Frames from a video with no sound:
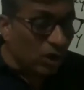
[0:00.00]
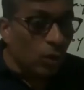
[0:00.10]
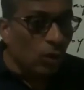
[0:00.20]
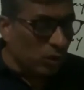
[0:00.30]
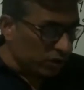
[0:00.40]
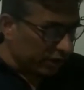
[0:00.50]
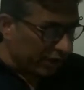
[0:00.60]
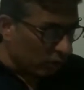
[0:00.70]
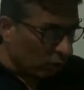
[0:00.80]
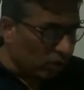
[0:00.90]
alone
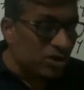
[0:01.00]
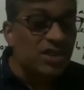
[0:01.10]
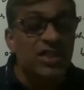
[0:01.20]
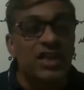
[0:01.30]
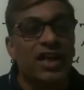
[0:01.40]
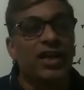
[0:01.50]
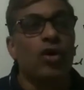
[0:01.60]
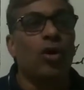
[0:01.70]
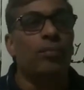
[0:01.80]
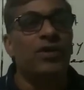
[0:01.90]
cannot see any
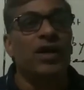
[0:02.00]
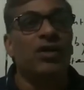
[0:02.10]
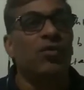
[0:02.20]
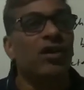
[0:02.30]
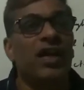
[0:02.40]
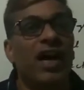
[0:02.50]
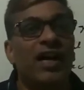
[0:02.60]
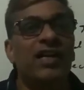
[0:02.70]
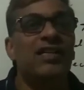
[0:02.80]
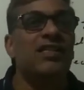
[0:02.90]
object. Only
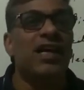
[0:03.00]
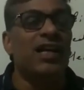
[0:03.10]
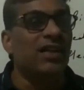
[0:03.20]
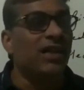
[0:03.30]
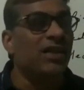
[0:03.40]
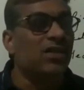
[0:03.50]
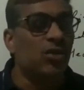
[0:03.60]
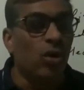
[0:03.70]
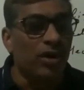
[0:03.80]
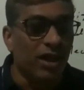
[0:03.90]
eye is there, that is
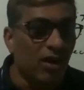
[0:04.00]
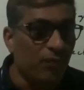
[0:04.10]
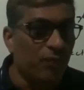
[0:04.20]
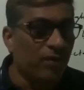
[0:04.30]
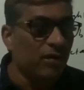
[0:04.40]
not enough.